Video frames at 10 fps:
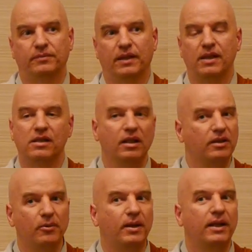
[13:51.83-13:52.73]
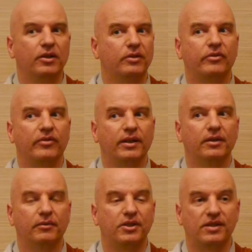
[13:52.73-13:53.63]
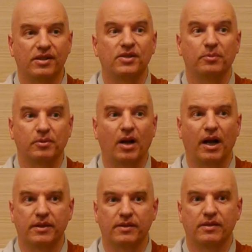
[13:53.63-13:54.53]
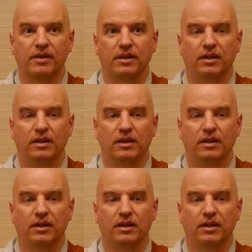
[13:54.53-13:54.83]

He is not a well known figure, which is a surprise.